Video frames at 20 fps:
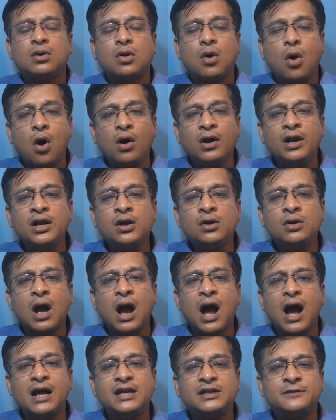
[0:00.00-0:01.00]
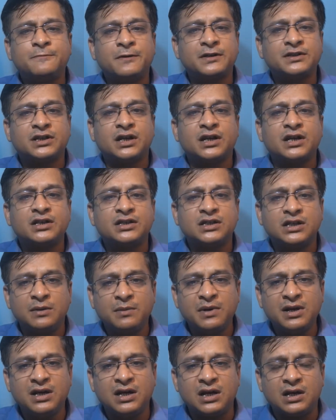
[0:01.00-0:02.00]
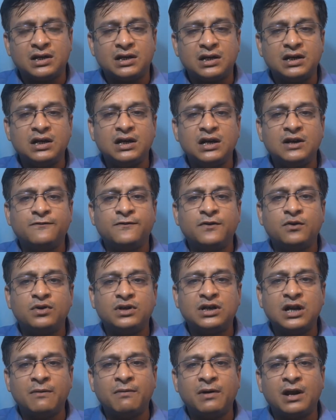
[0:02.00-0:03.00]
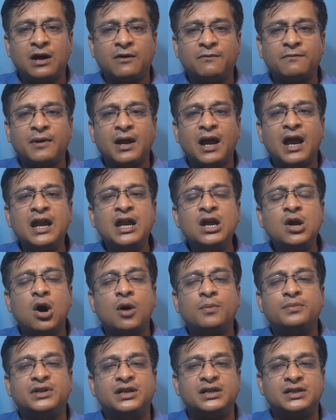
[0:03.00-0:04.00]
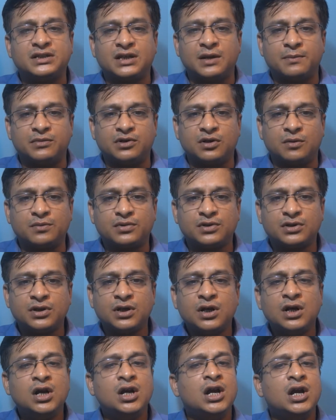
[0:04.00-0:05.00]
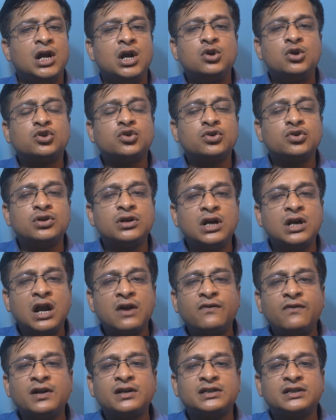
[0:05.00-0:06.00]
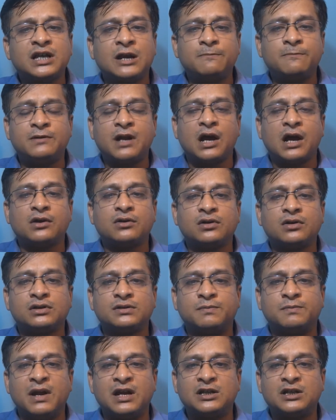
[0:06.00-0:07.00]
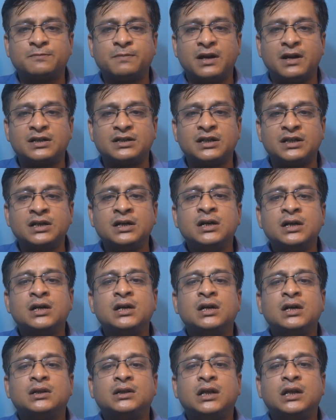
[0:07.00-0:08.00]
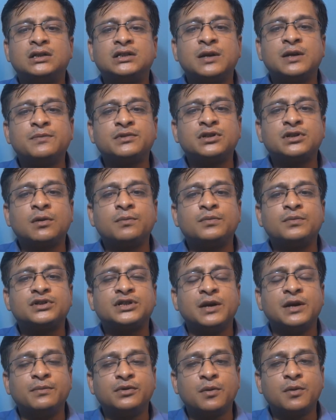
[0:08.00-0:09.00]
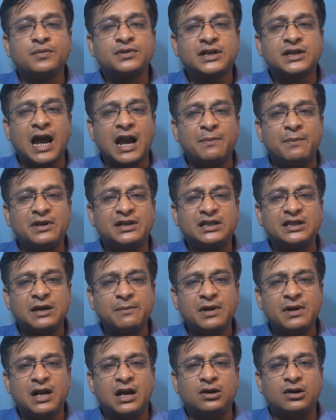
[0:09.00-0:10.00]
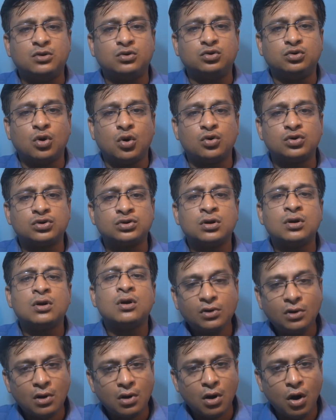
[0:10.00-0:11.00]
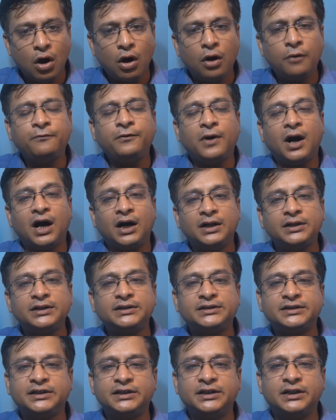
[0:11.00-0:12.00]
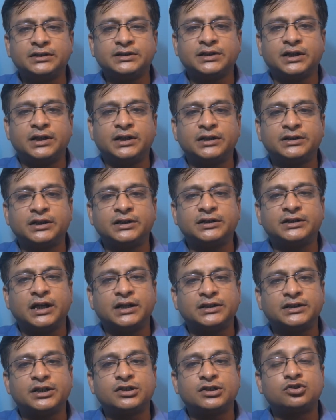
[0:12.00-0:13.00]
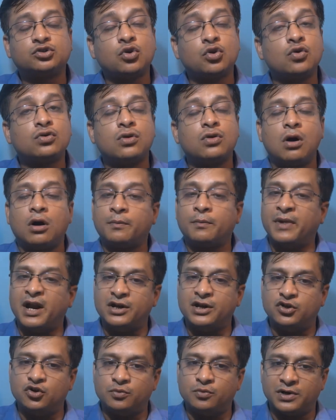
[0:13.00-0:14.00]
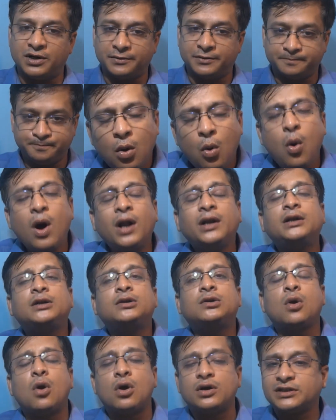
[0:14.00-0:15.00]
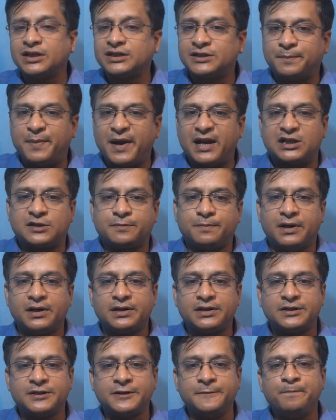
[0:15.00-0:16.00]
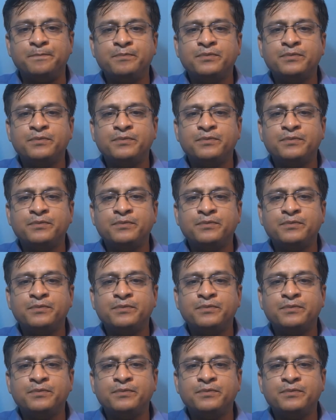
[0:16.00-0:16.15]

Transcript: Call your eye specialist immediately if you develop any of these symptoms. You should never self-diagnose Bell's palsy. The symptoms can be similar to those of other serious conditions such as stroke or brain tumor. What causes Bell's palsy?